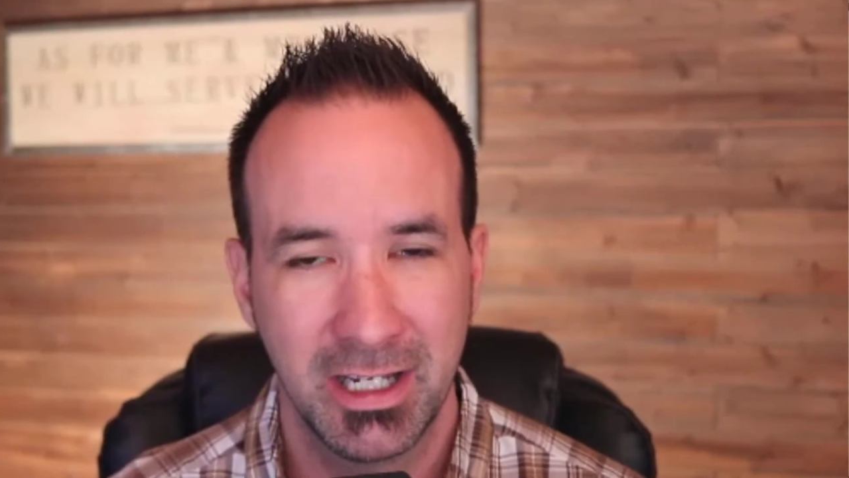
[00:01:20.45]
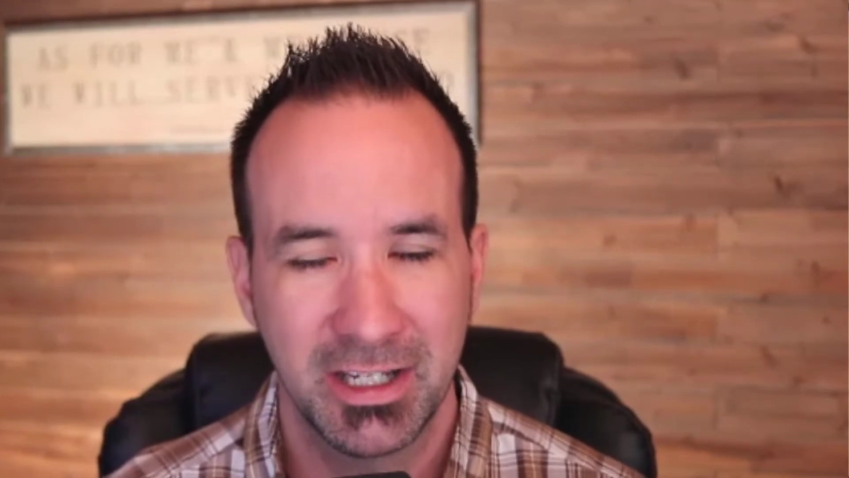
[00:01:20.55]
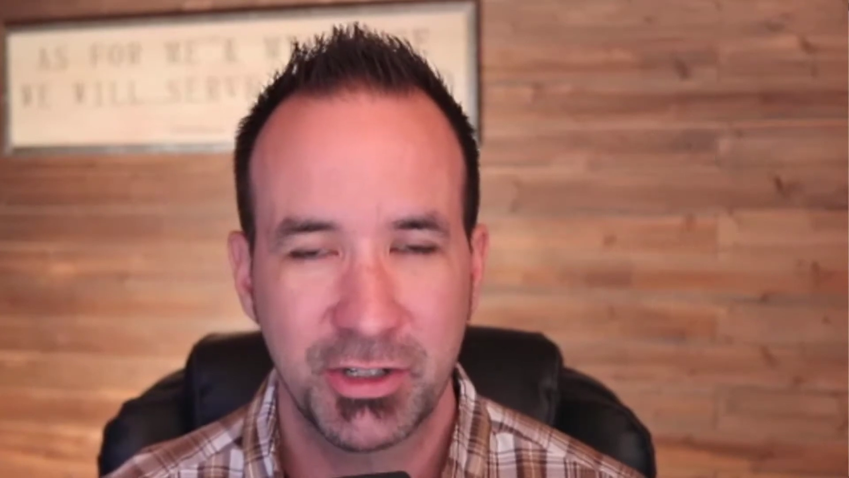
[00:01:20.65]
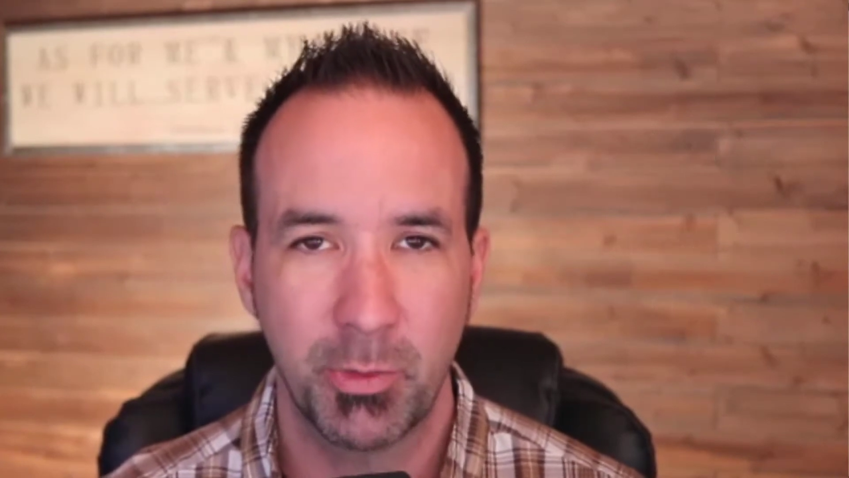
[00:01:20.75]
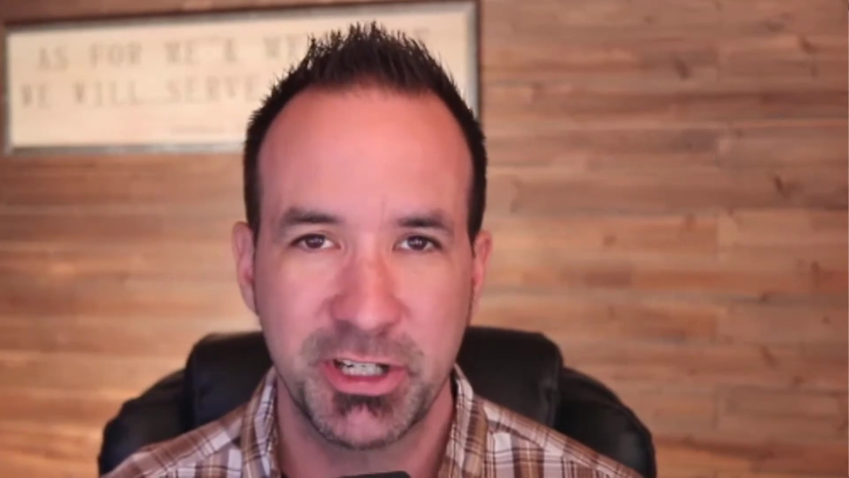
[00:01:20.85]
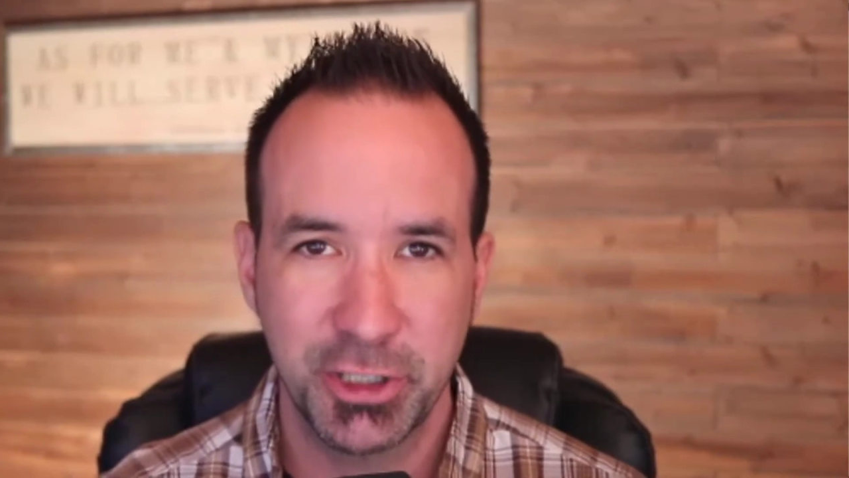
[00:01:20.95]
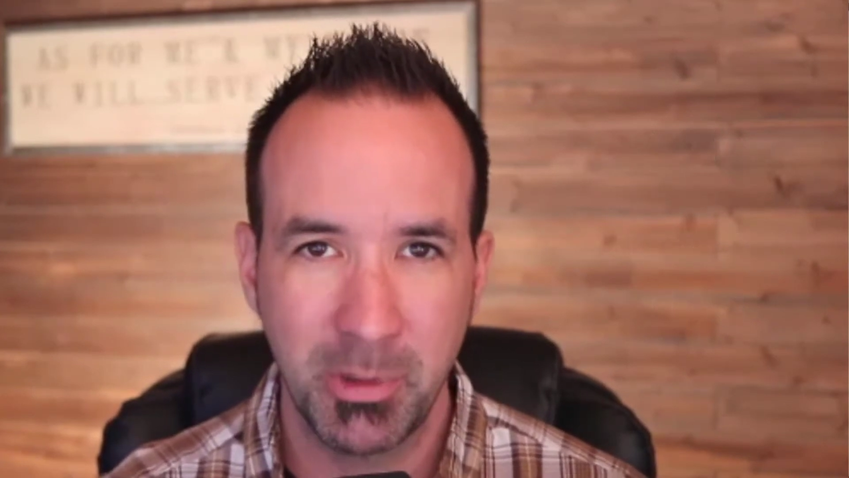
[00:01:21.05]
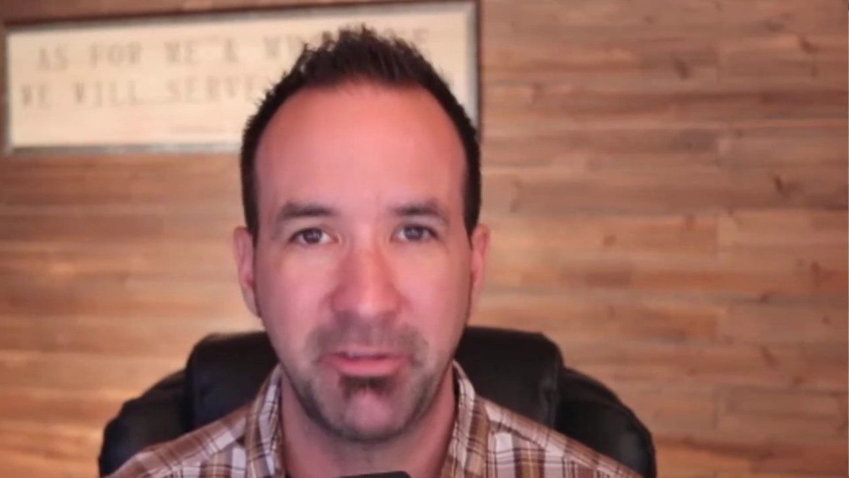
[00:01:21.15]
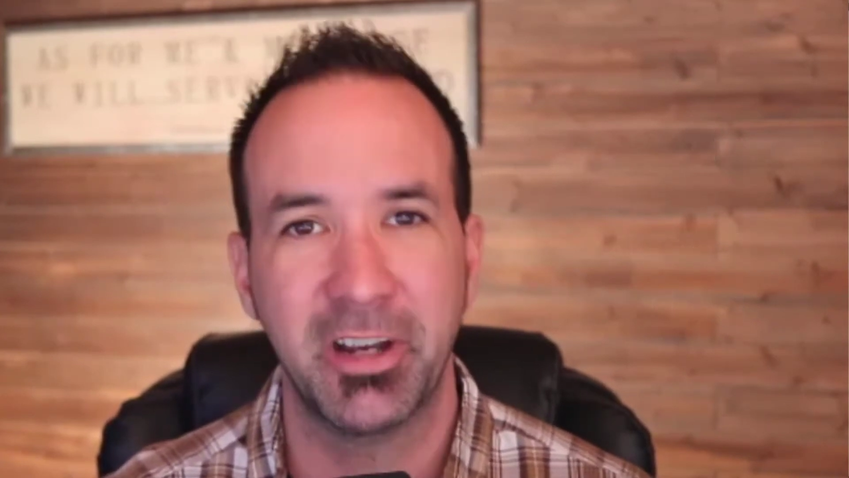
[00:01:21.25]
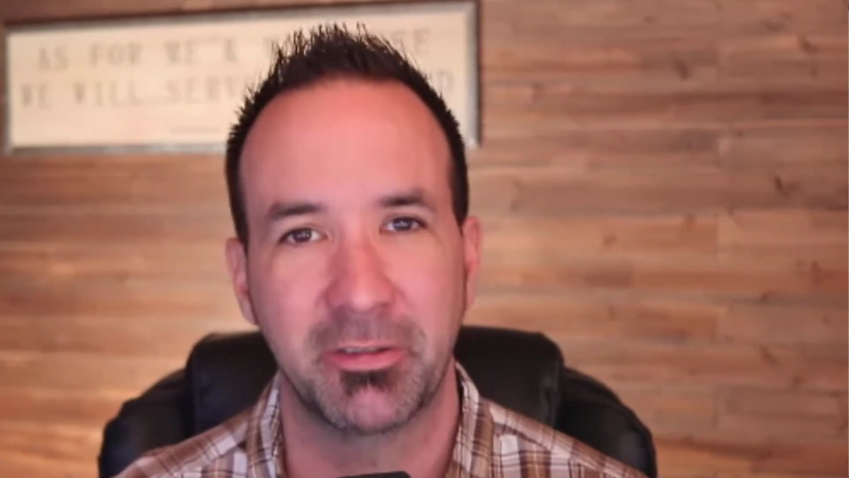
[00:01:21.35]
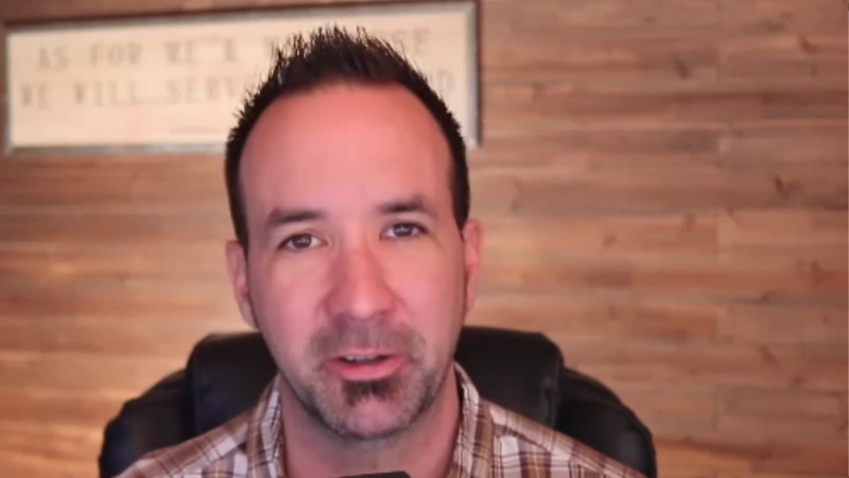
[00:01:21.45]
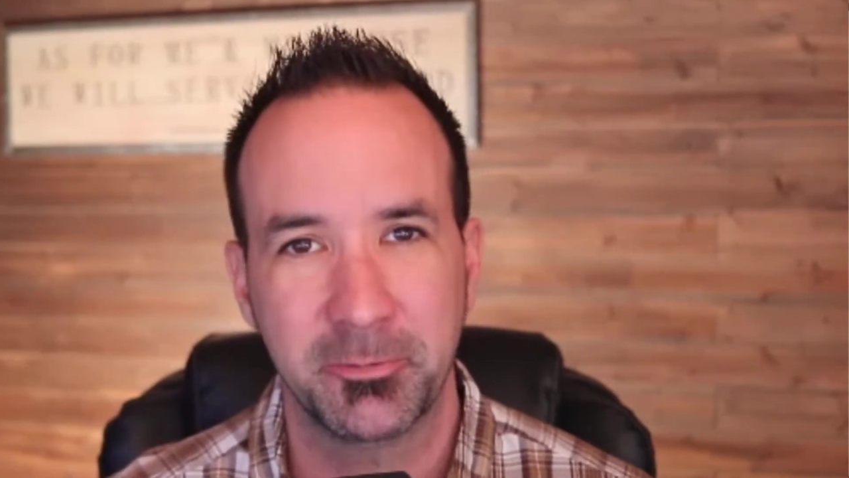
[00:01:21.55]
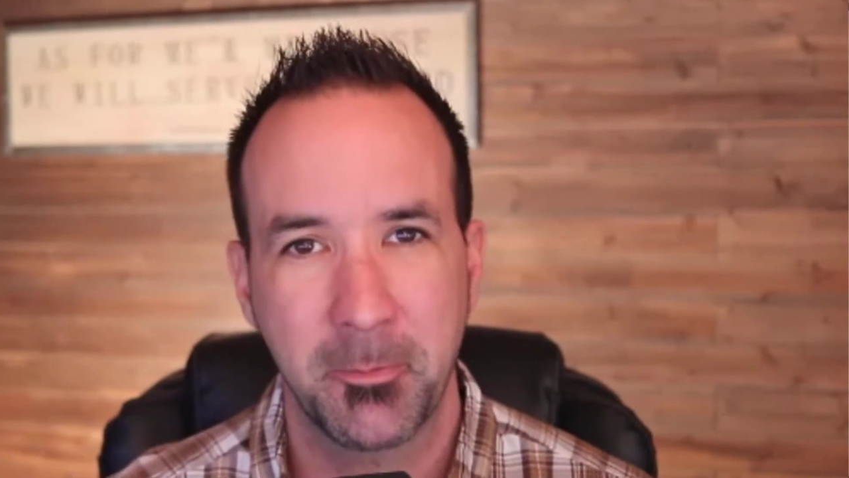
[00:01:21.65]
So would you do me a favor?